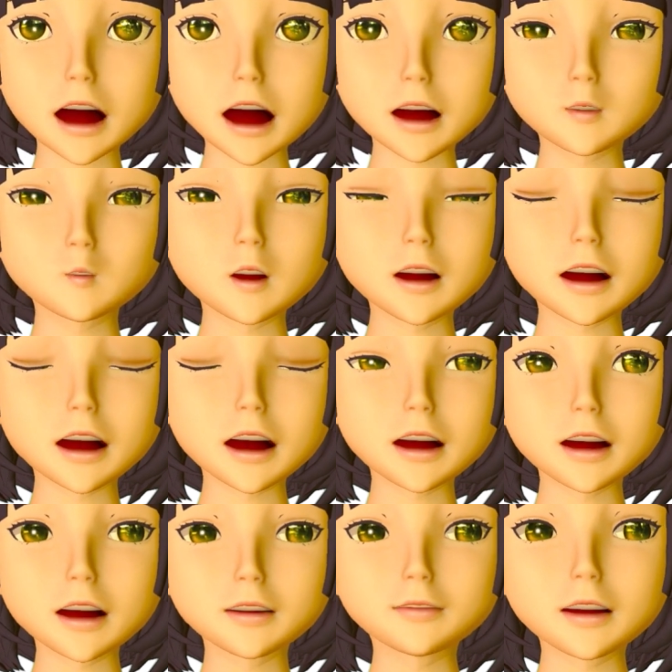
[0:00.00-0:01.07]
what are the
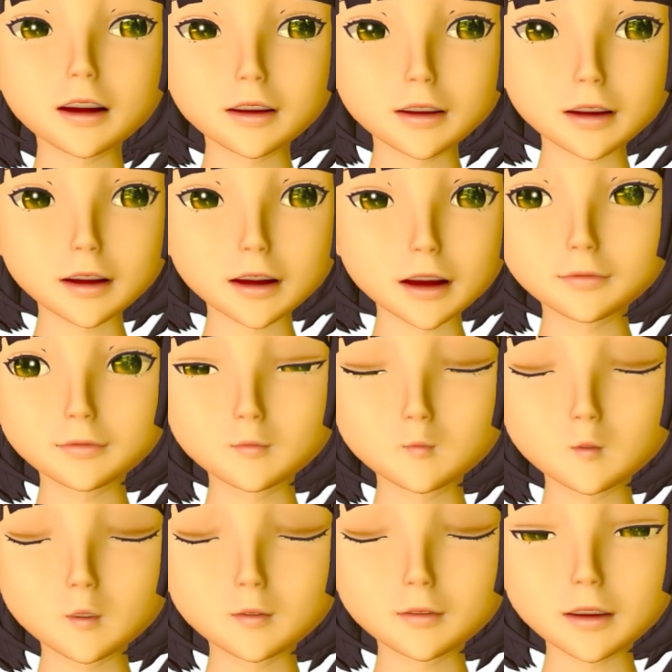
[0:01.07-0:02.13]
limits.
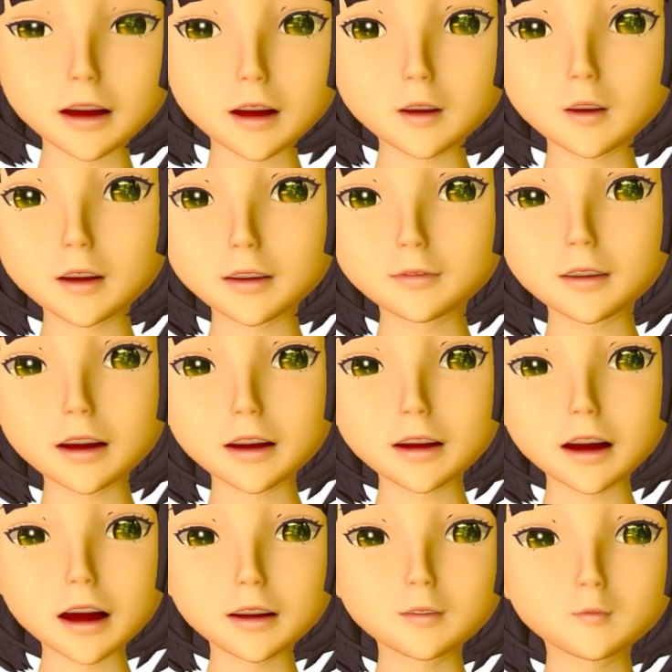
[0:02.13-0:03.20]
The physical limits
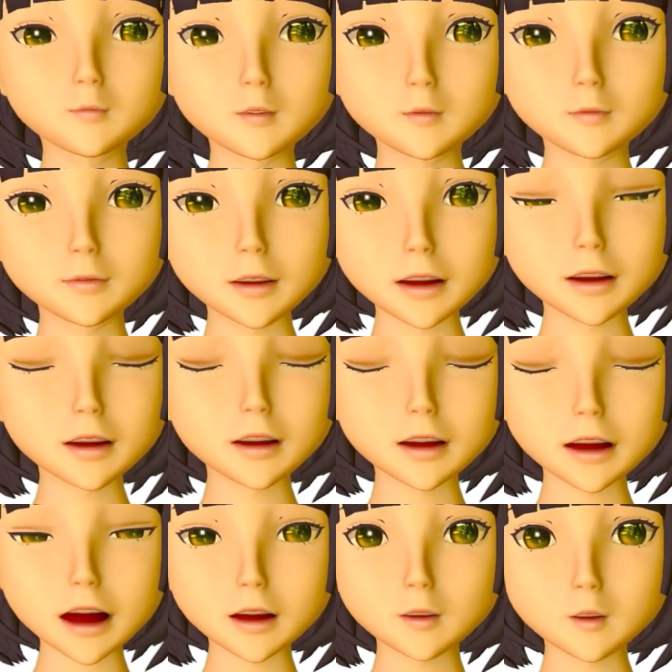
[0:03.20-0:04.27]
are the room,
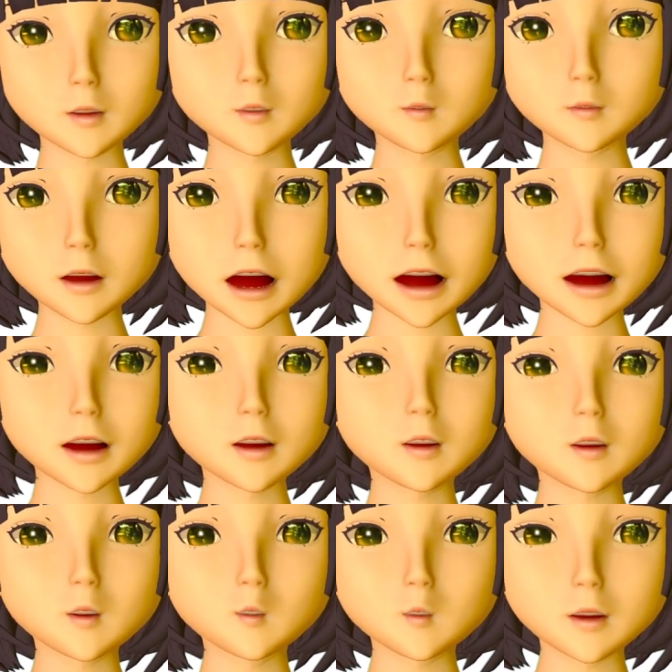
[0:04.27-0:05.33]
and the numerical
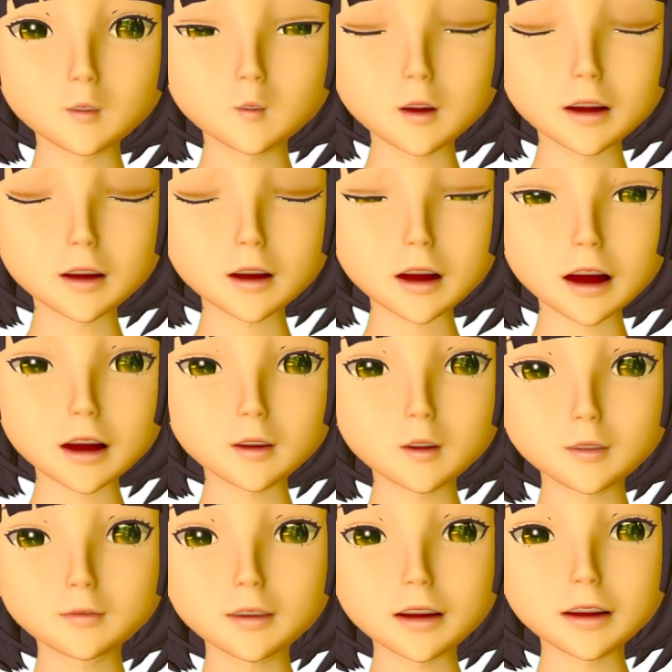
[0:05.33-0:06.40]
or quantitative
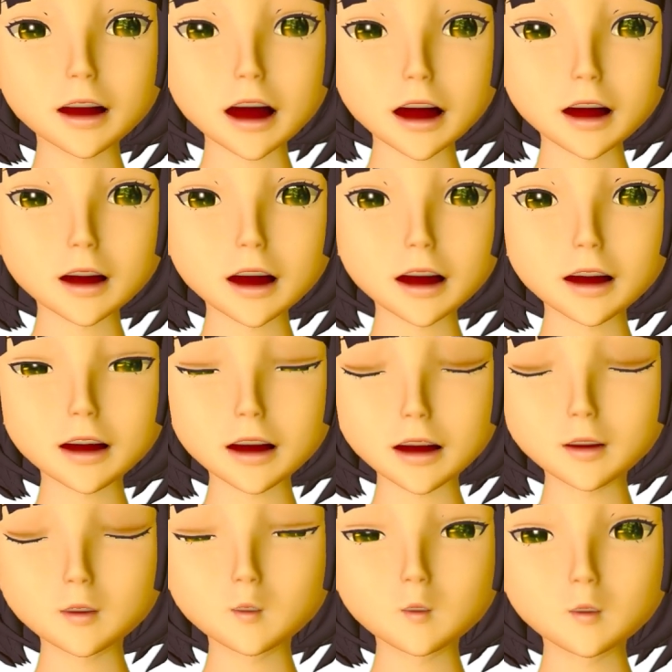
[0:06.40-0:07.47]
limits are
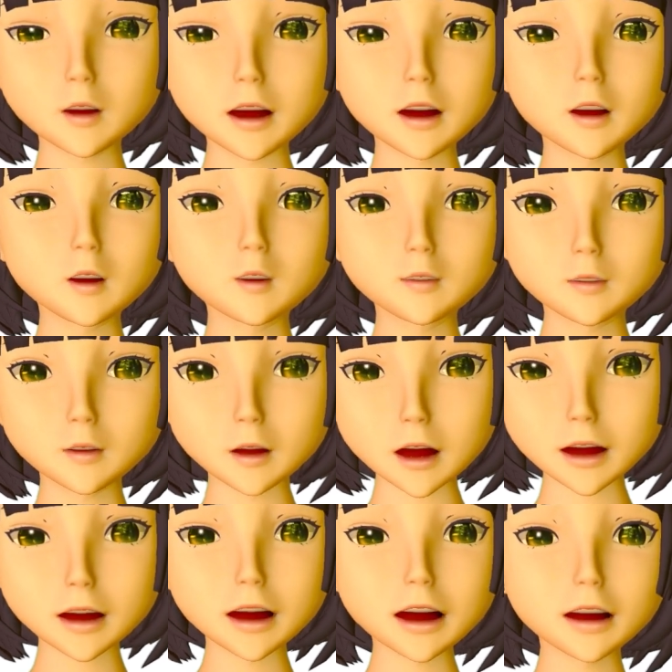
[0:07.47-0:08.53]
hitori,
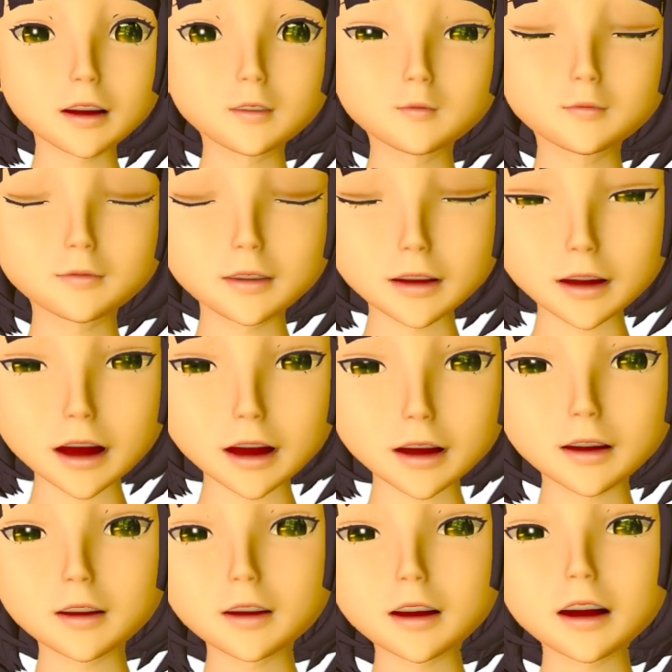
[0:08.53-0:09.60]
futari, minna,
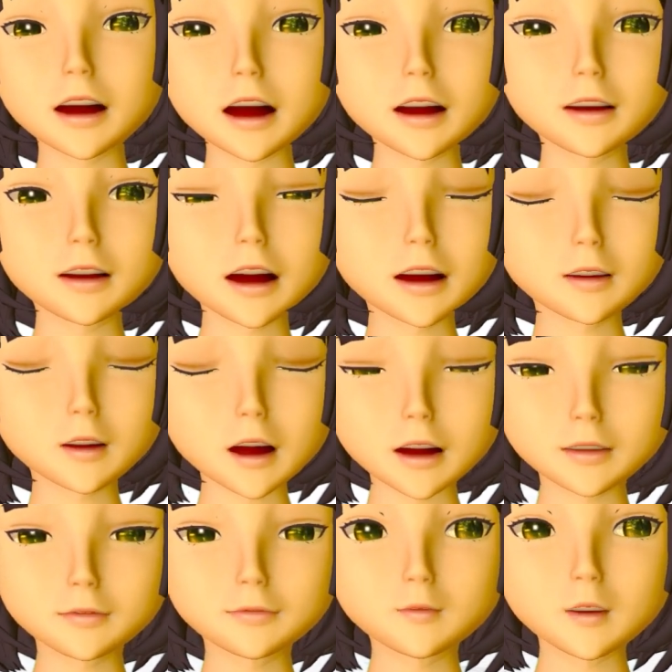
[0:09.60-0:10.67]
etc.
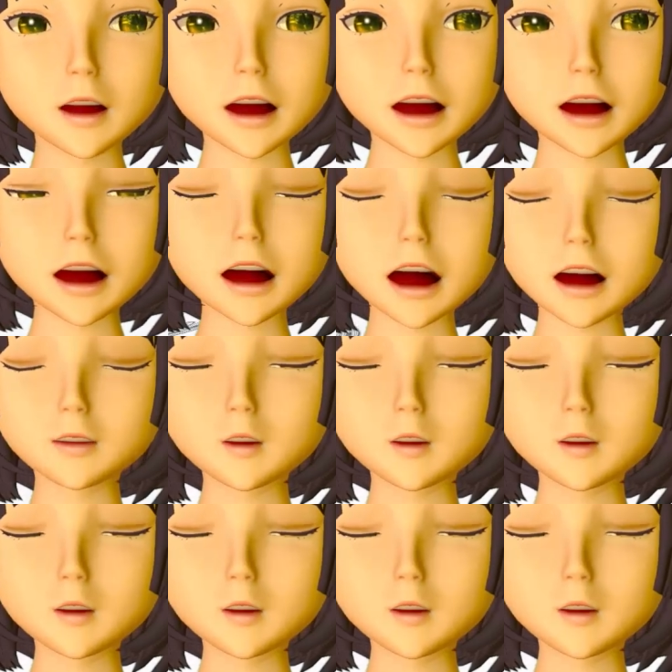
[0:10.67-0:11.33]
If you